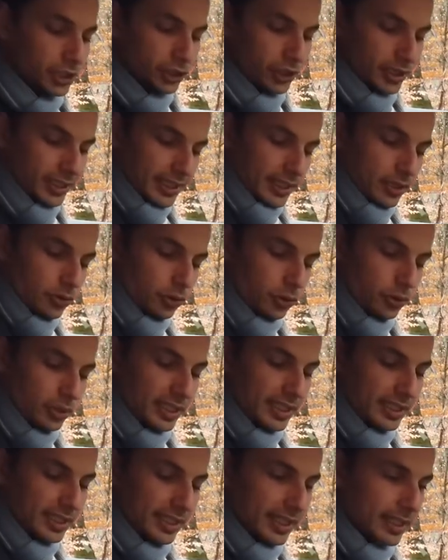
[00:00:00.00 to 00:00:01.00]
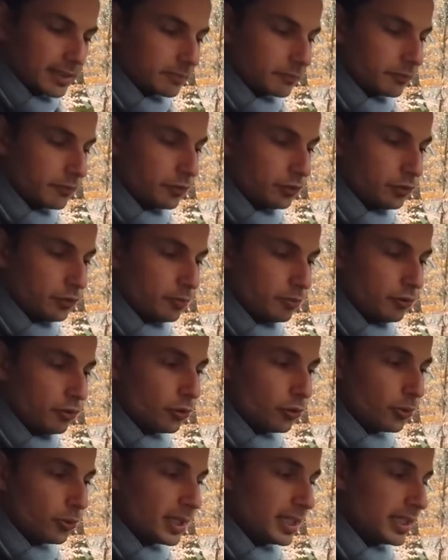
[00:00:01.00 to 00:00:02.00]
Something that could have come back further would have
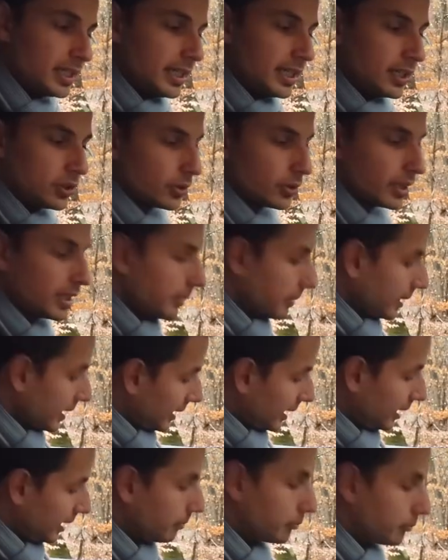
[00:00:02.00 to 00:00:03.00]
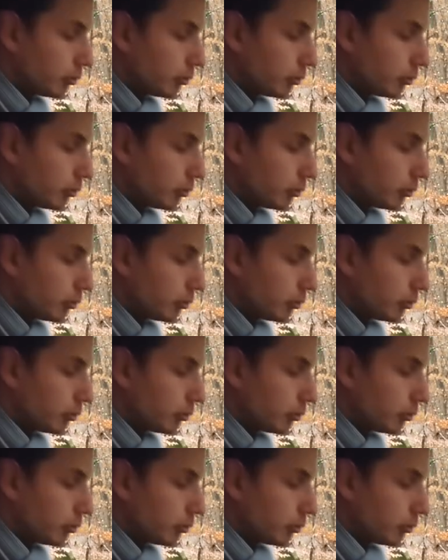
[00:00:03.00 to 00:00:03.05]
been practical,